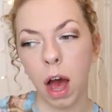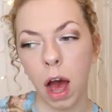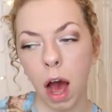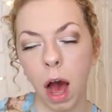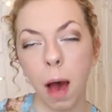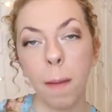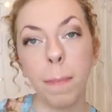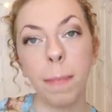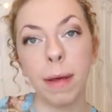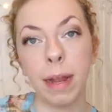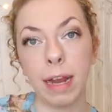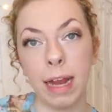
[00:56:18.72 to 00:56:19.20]

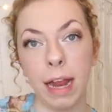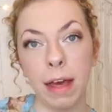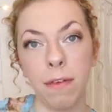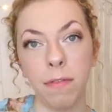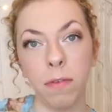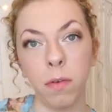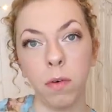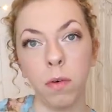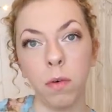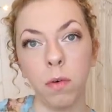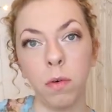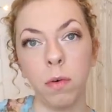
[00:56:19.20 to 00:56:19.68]
up a
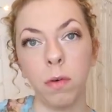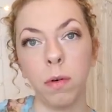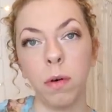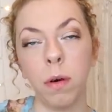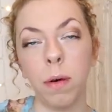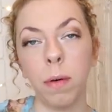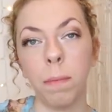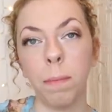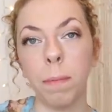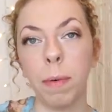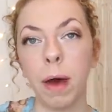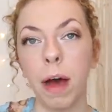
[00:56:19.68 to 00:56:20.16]
level,
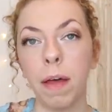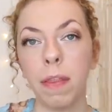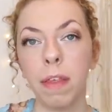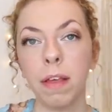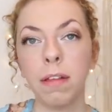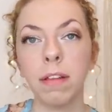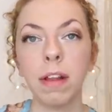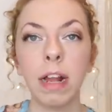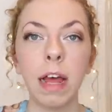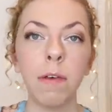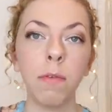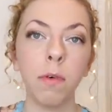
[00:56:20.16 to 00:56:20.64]
but
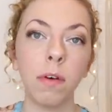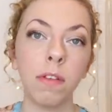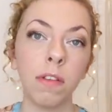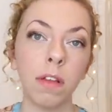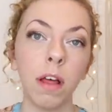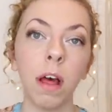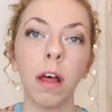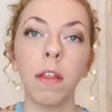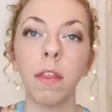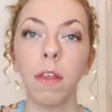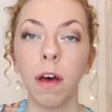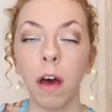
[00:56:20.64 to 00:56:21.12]
this level is
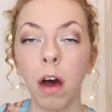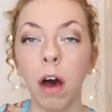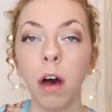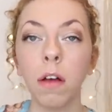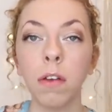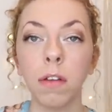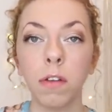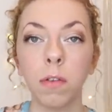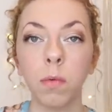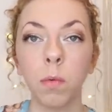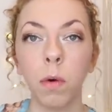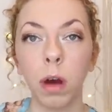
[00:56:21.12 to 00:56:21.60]
like the
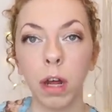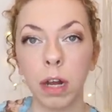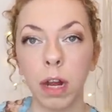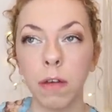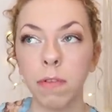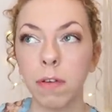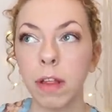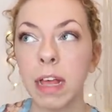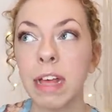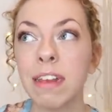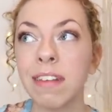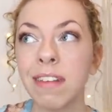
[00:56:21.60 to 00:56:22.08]
hardest one. I
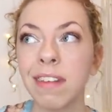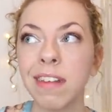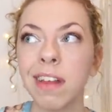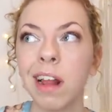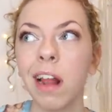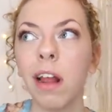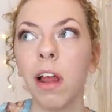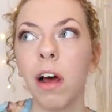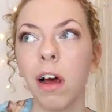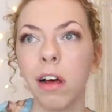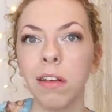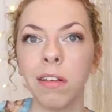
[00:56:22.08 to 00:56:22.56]
feel like this is
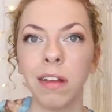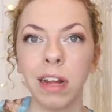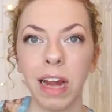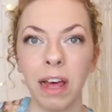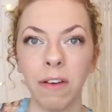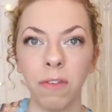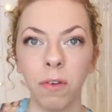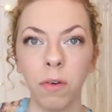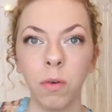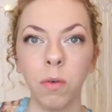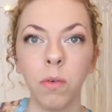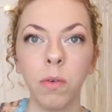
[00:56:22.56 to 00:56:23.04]
the last
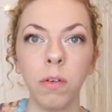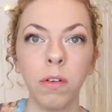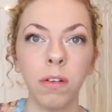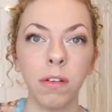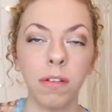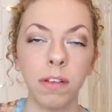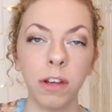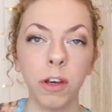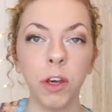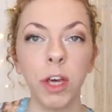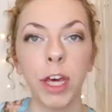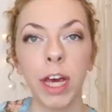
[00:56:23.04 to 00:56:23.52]
level
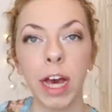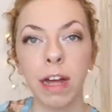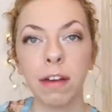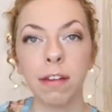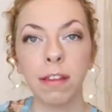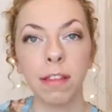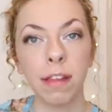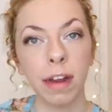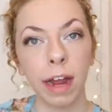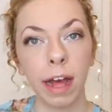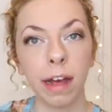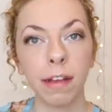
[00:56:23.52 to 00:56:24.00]
until you get
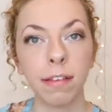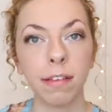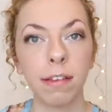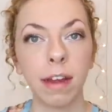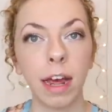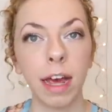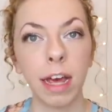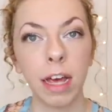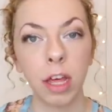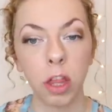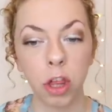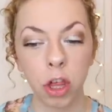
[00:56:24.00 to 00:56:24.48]
to the next
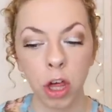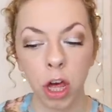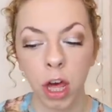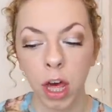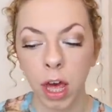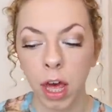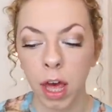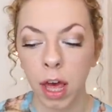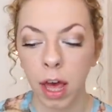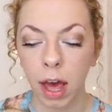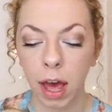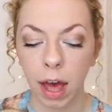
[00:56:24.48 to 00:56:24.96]
stage.
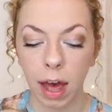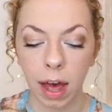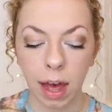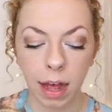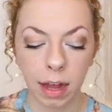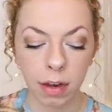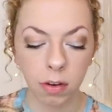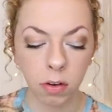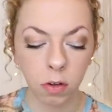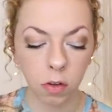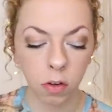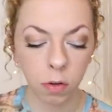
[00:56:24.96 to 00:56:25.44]

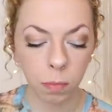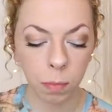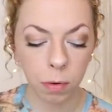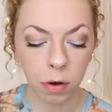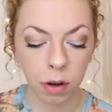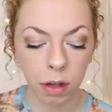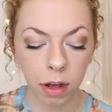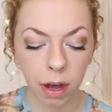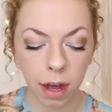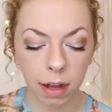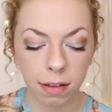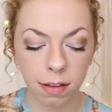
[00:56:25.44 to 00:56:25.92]
And your
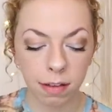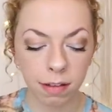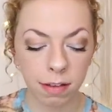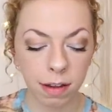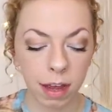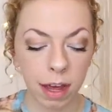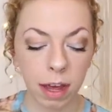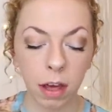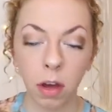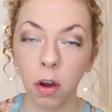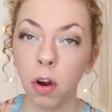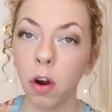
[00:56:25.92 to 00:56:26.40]
spirit guides are
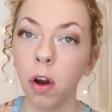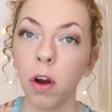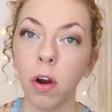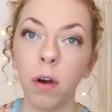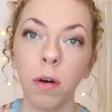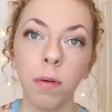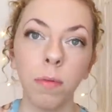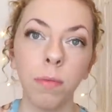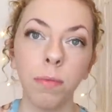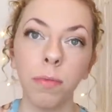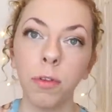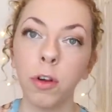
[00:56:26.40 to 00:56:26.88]
saying,
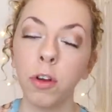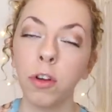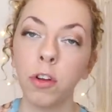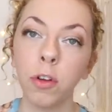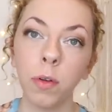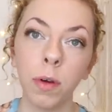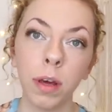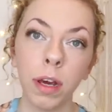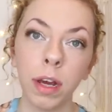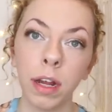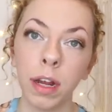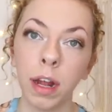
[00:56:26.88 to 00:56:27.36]
girl, you're
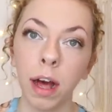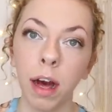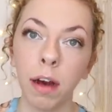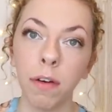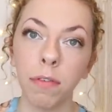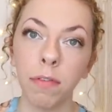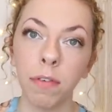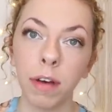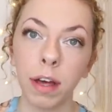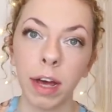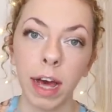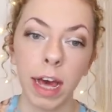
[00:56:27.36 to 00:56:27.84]
doing
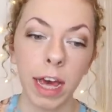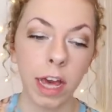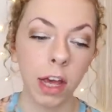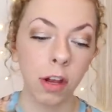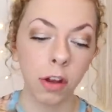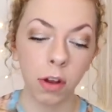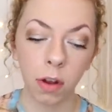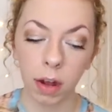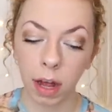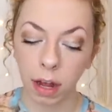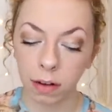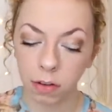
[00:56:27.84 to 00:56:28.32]
enough. Okay, you
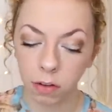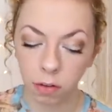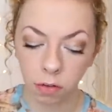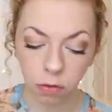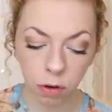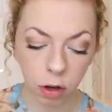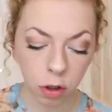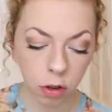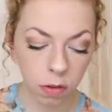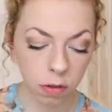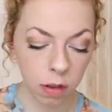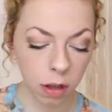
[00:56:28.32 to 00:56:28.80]
don't have to
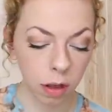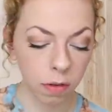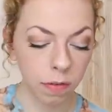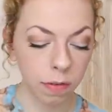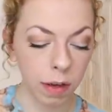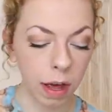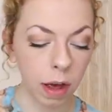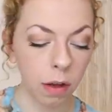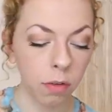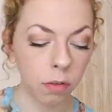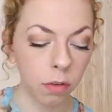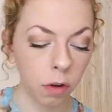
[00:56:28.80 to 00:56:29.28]
stress yourself
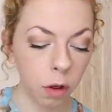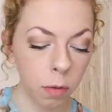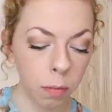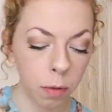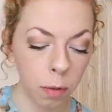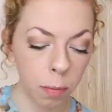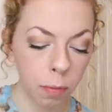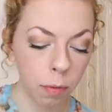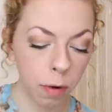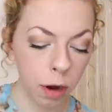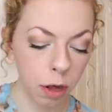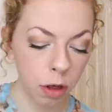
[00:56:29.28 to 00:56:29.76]
out. Don't
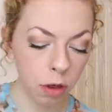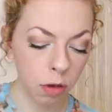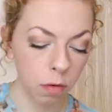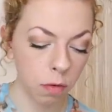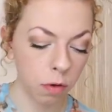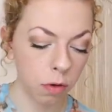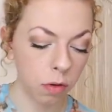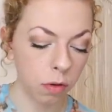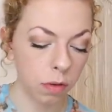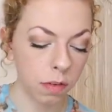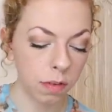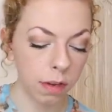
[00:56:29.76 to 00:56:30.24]
put pressure
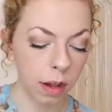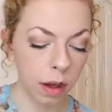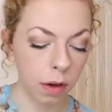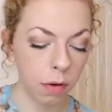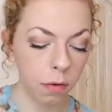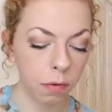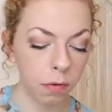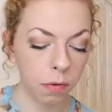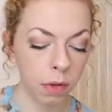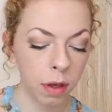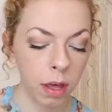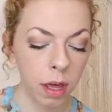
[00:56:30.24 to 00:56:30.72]
on
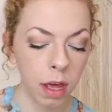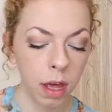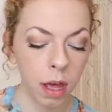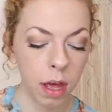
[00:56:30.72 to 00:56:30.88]
yourself